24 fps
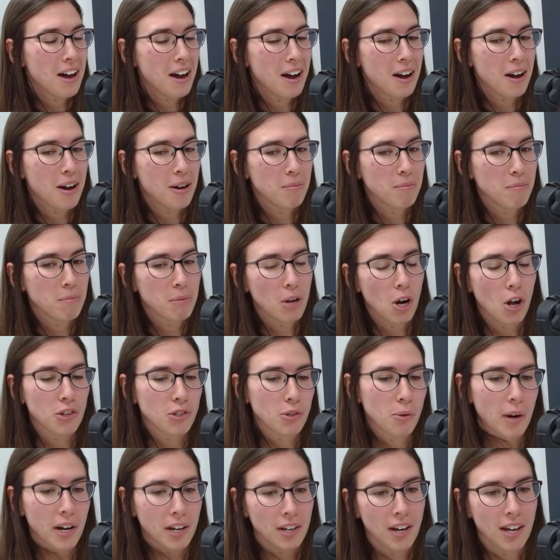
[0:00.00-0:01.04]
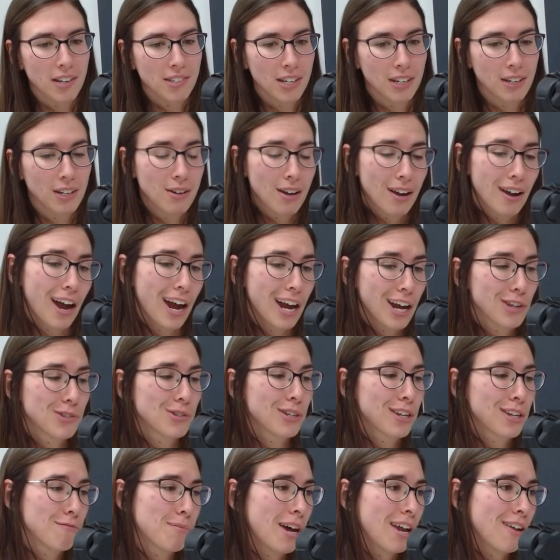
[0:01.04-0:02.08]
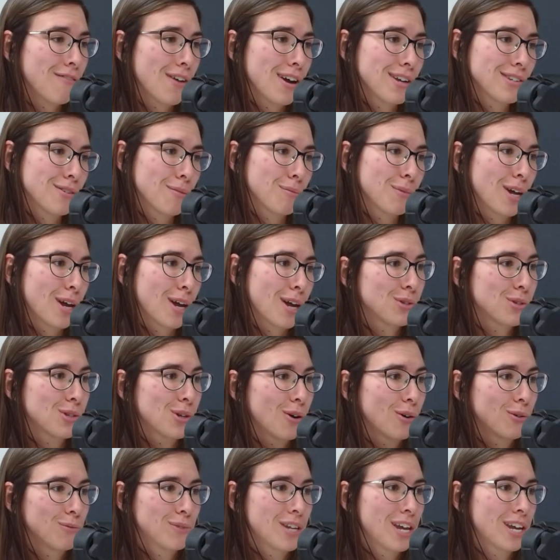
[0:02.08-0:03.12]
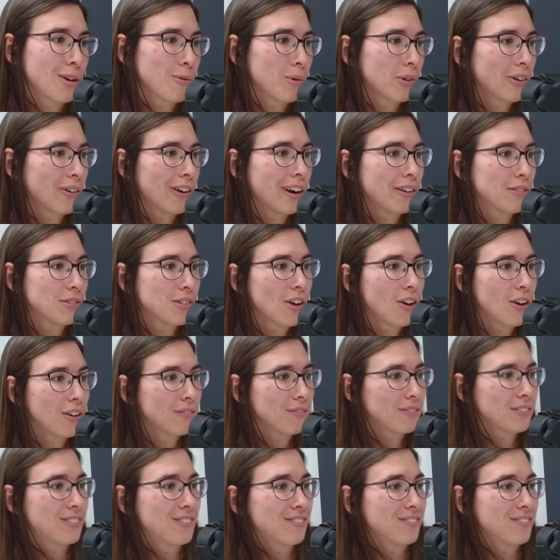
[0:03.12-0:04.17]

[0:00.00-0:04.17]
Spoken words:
But also recognizing I also give bad advice sometimes. So take it with a grain of salt.